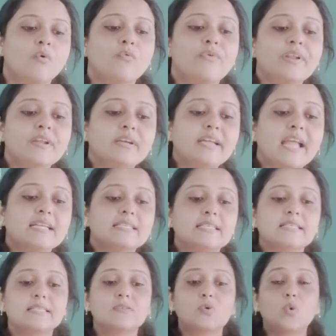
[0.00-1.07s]
when a gas
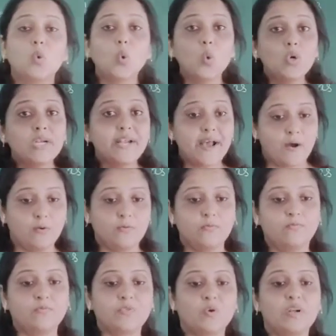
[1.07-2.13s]
is cooled
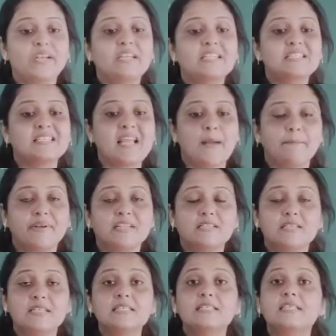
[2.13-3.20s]
down or its
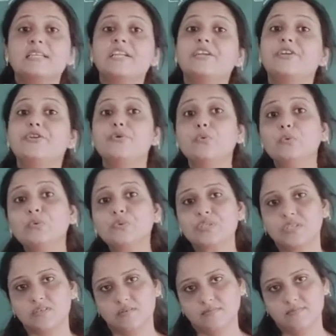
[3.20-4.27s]
temperature is
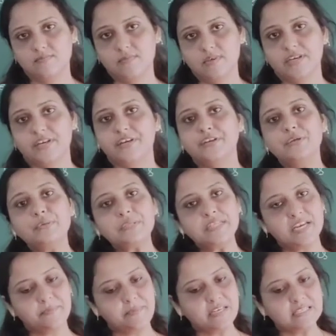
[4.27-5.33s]
reduced
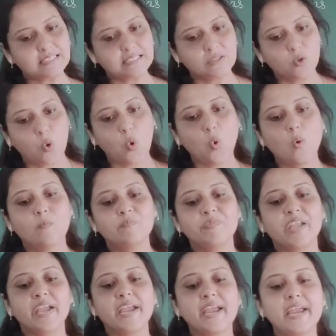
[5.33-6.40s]
that means
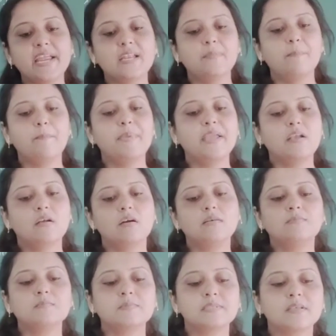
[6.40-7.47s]
low, it
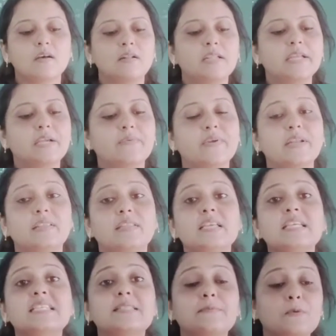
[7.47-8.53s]
becomes a liquid.
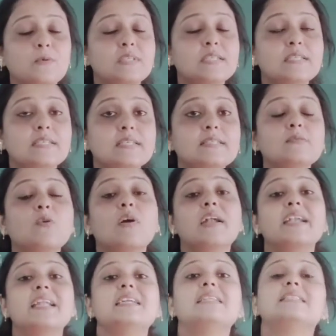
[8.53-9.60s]
This process is
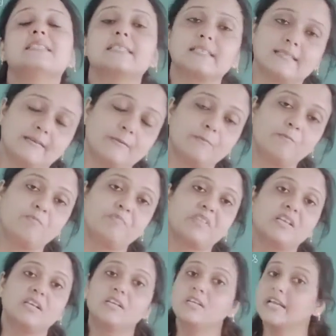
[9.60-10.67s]
condensation.
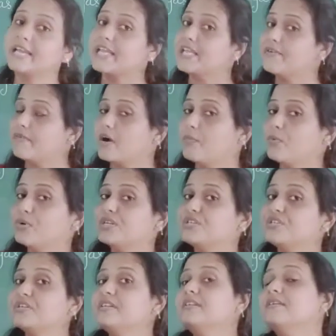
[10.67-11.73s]

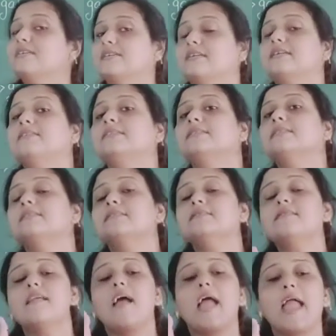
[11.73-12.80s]
Evaporation,
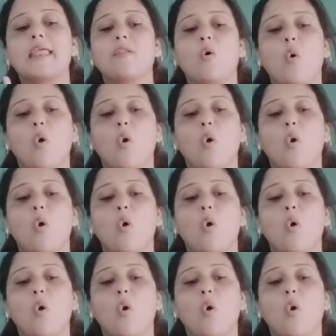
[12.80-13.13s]
condensation, and